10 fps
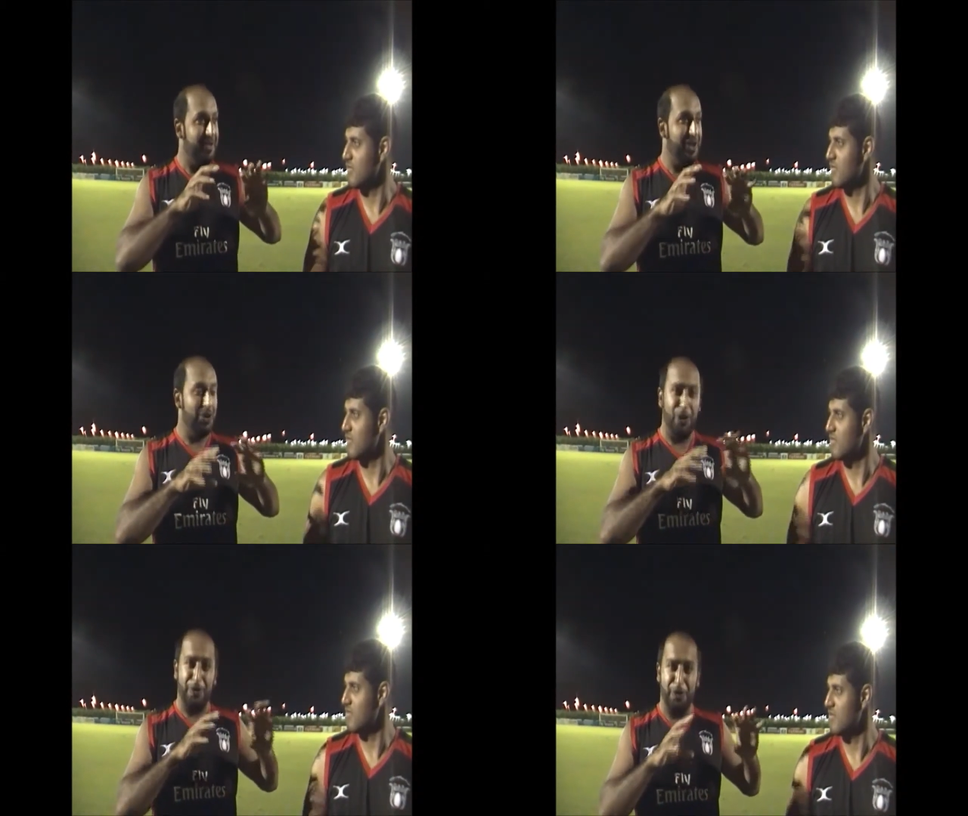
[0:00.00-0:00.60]
Speaker 1: three
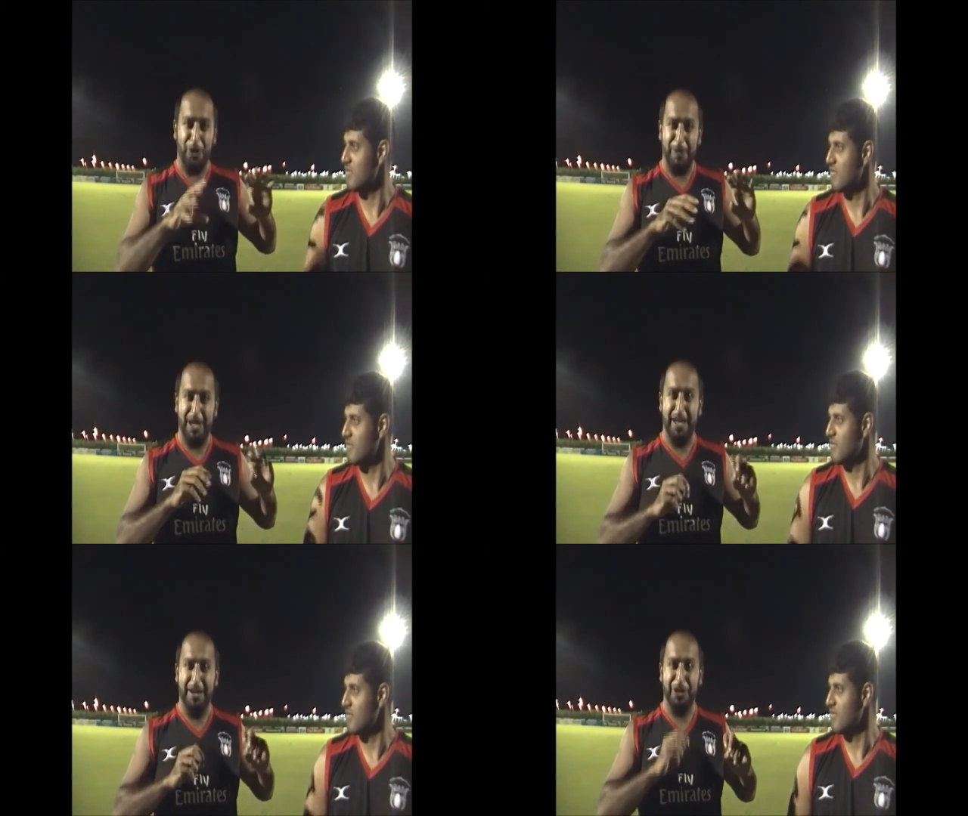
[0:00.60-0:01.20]
or four
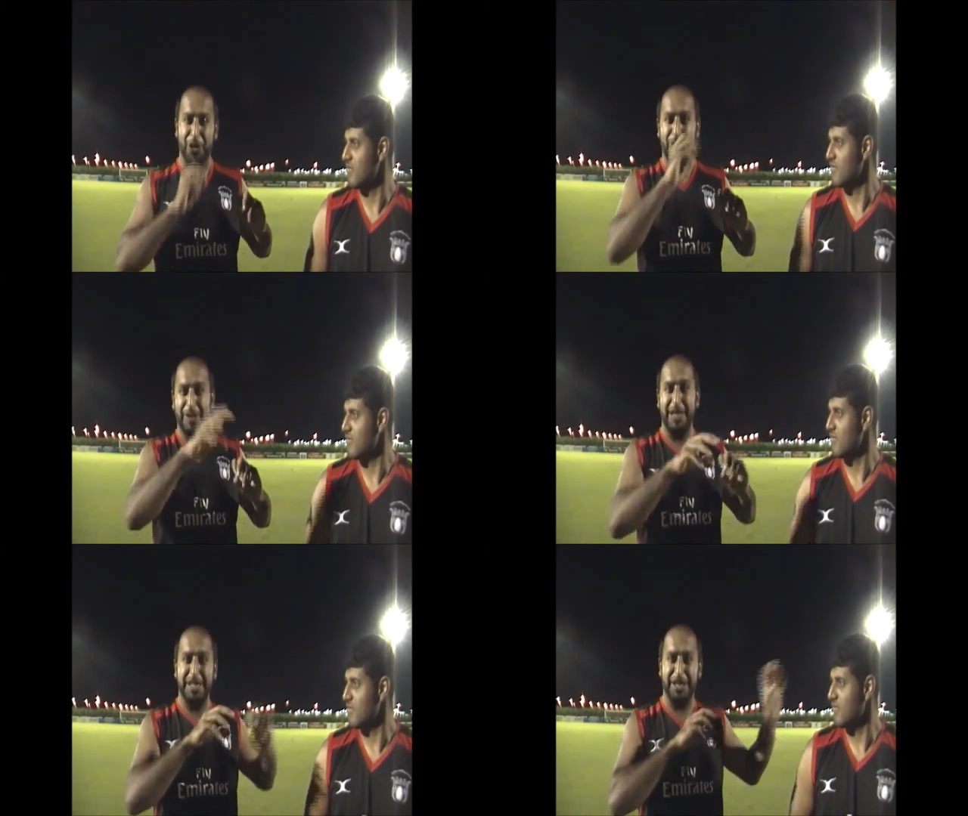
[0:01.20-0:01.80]
player
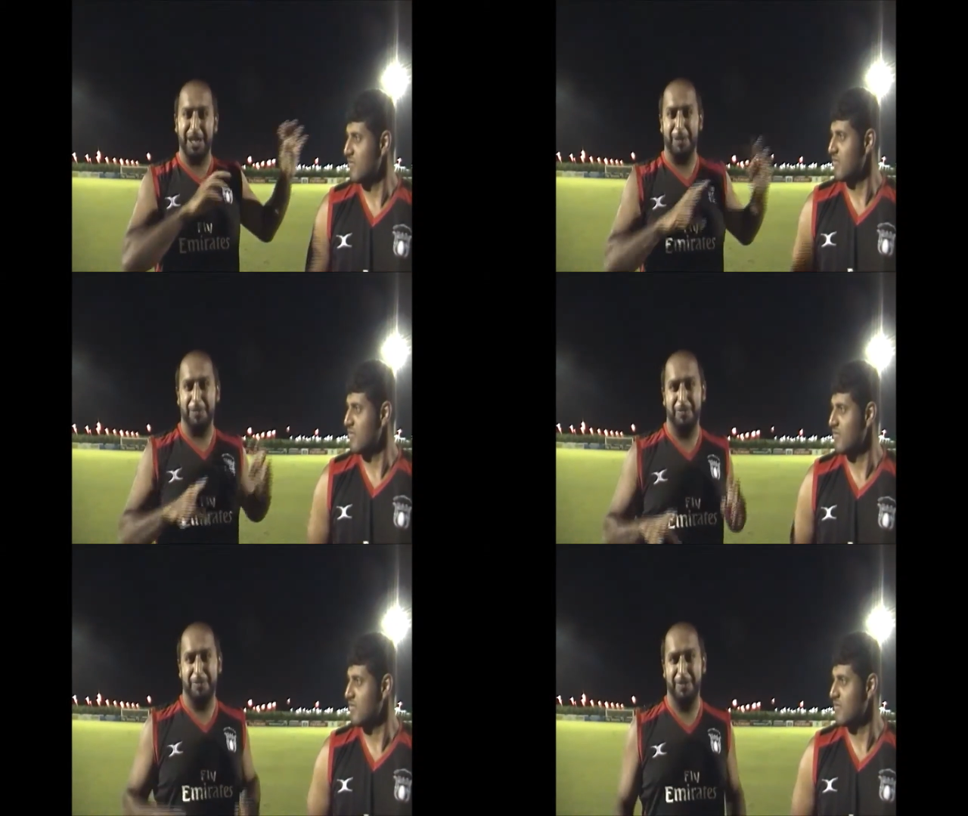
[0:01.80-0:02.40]
going each
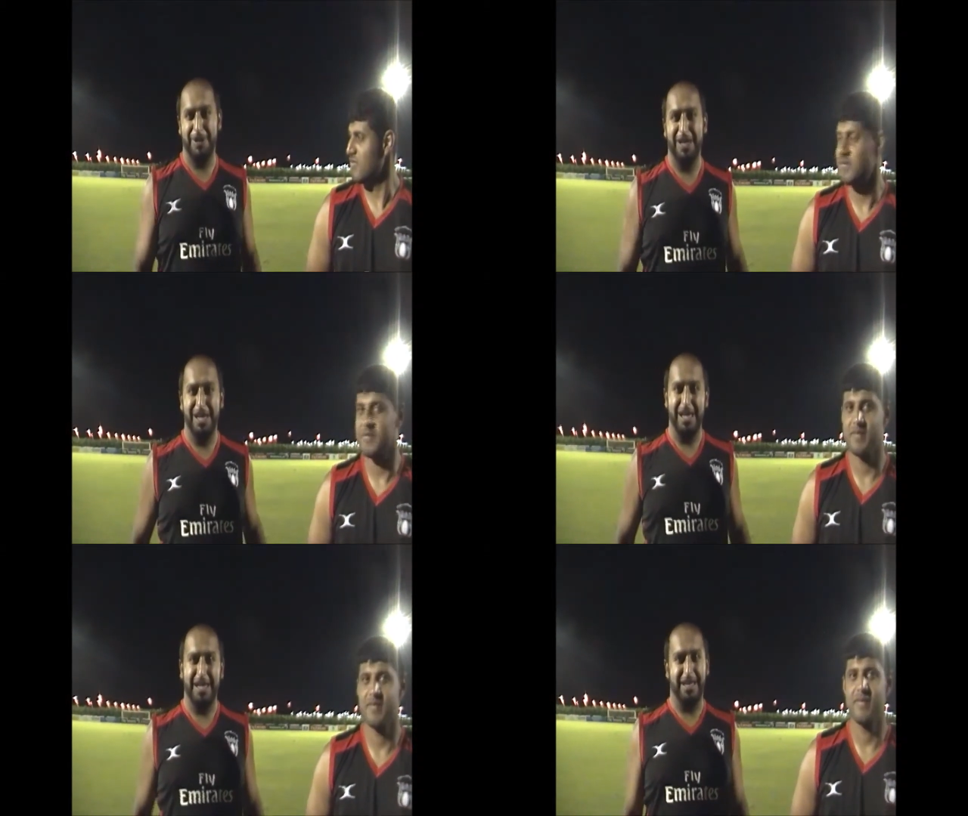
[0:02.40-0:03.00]
club.
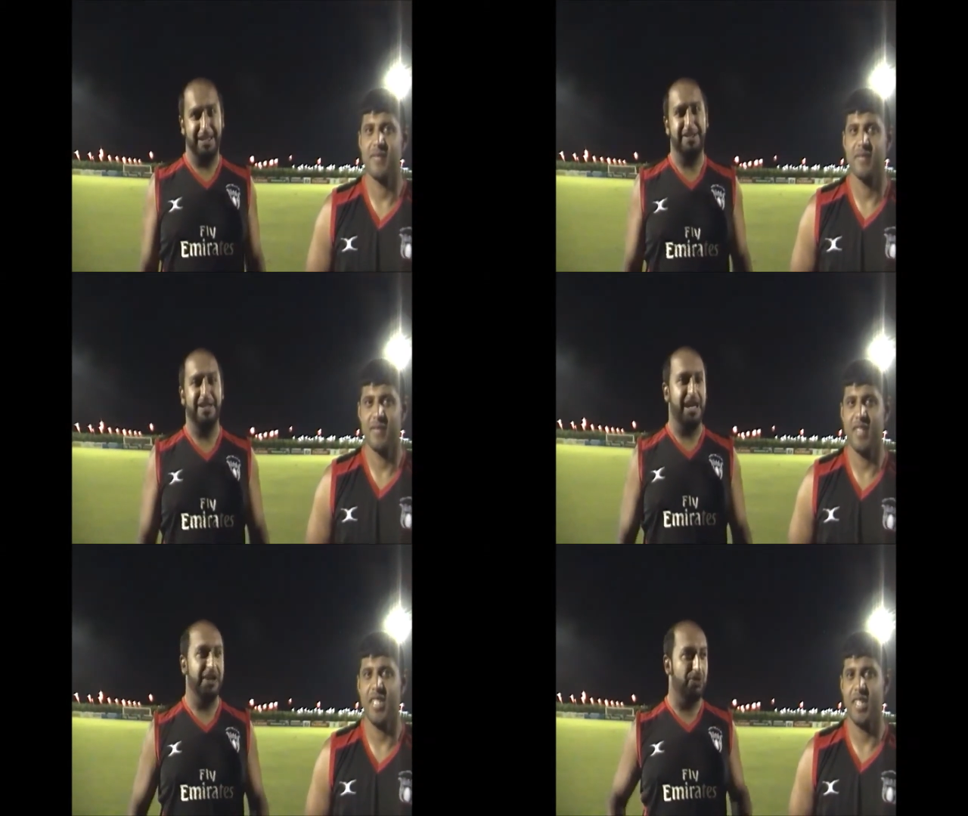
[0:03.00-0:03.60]
Excellent. Yes,
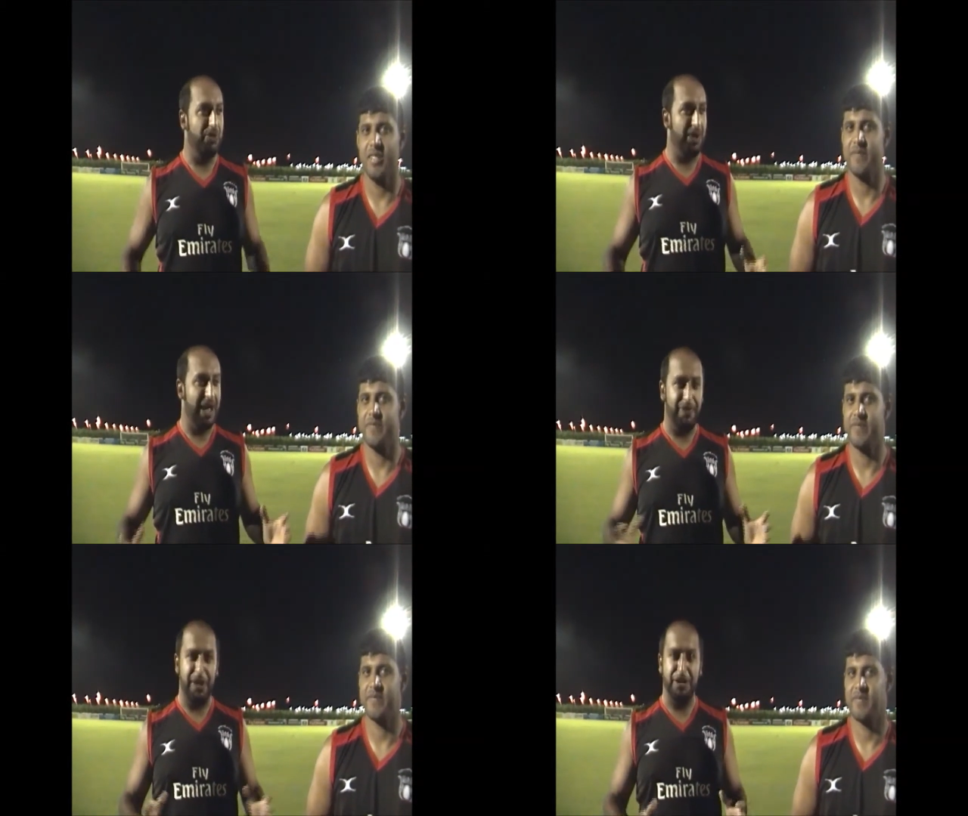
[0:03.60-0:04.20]
and when we
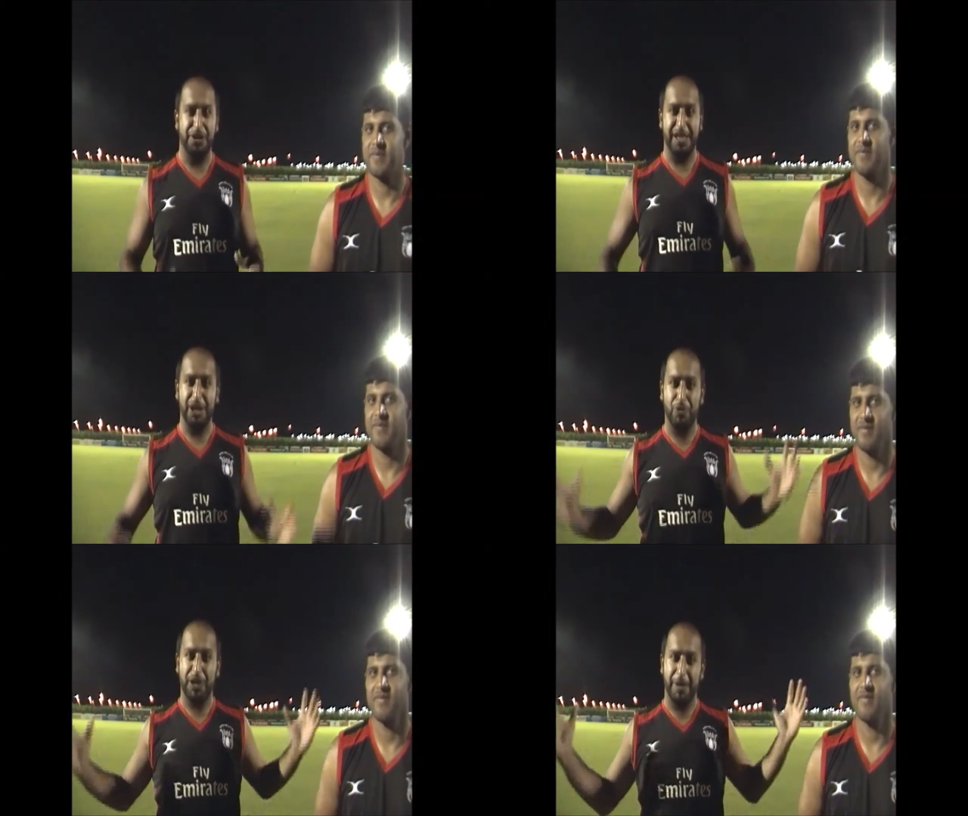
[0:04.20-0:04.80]
have the national
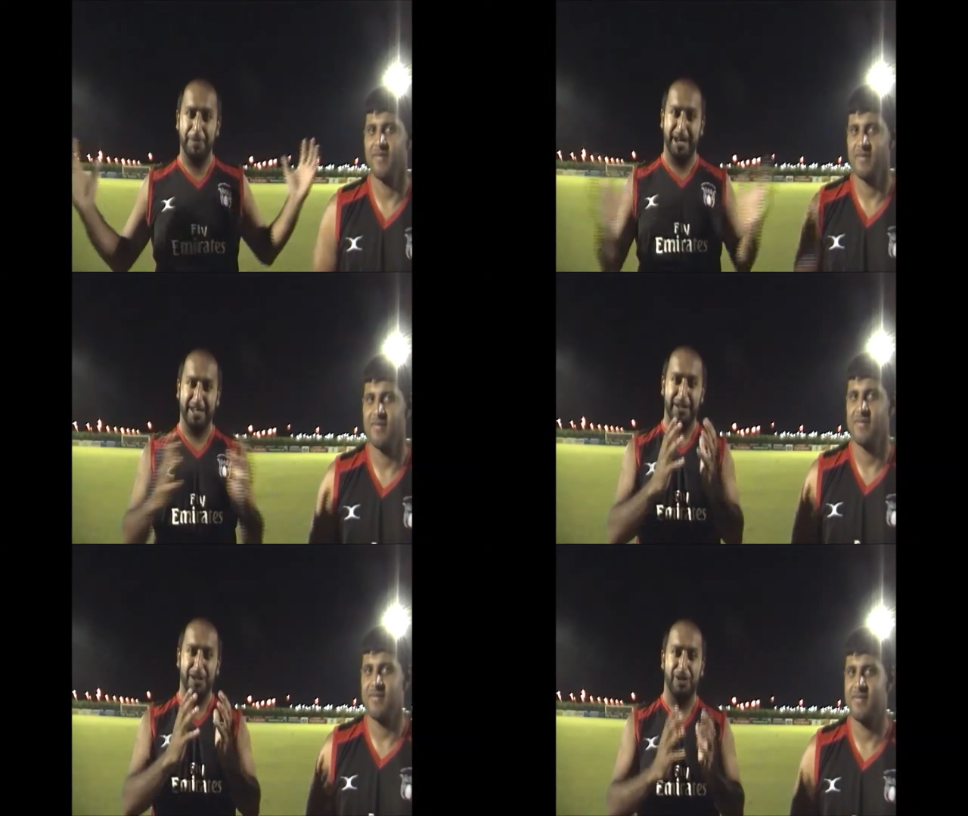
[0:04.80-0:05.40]
team, we come
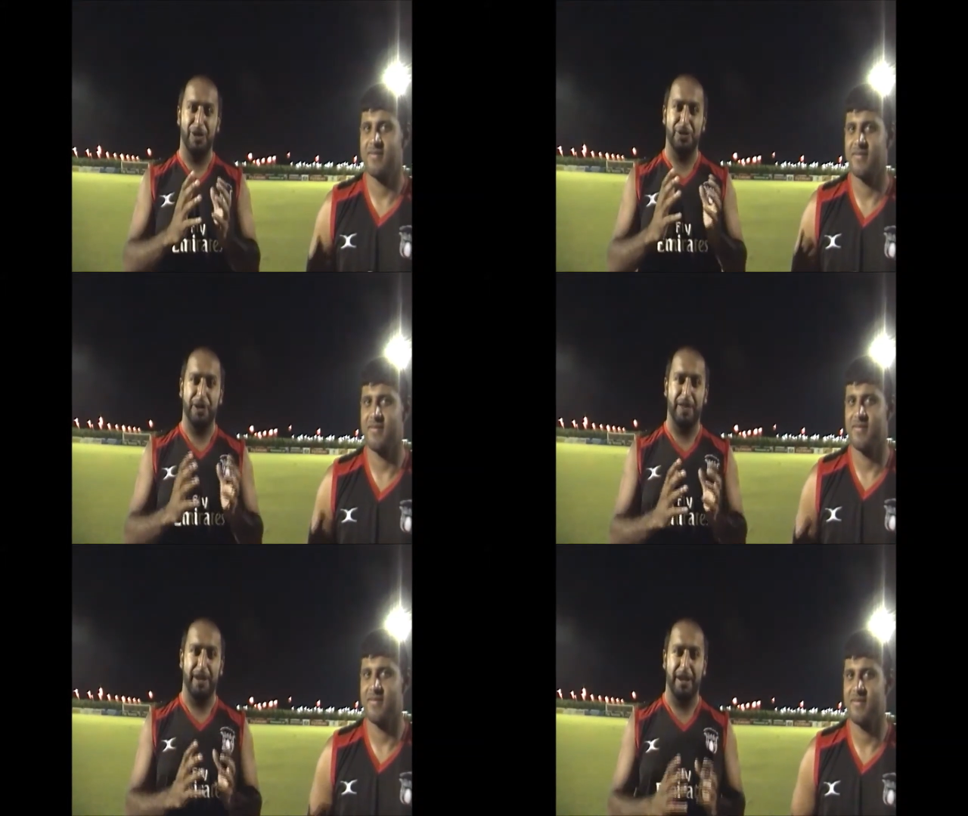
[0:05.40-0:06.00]
back all
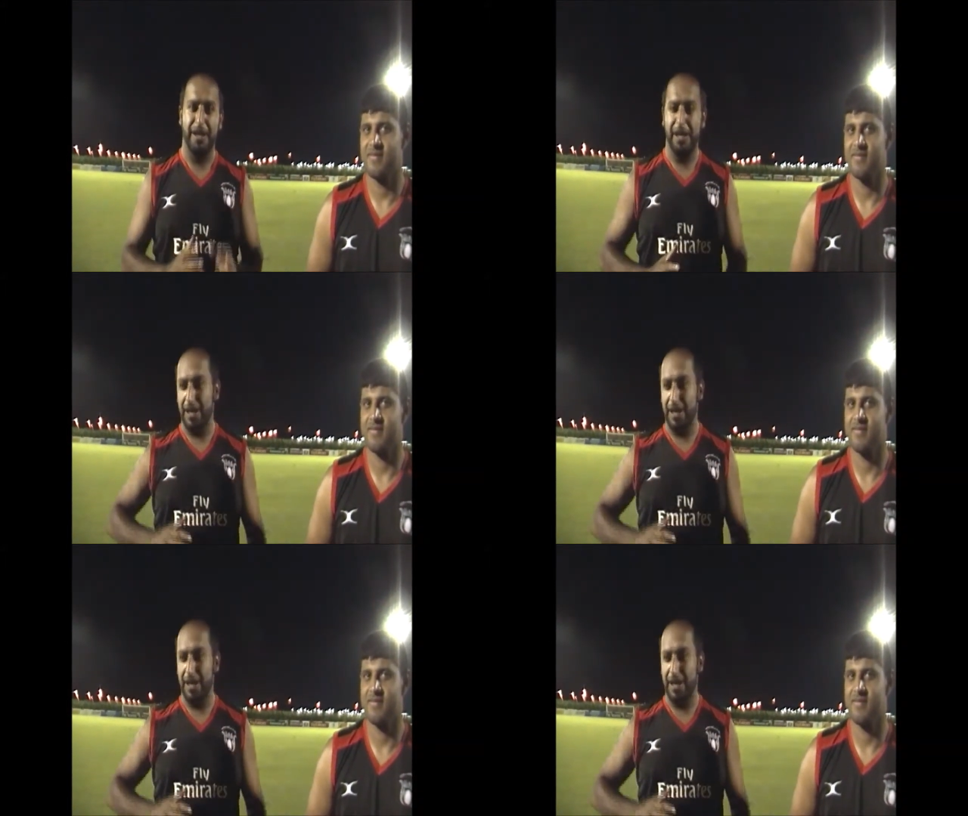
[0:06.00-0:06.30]
together.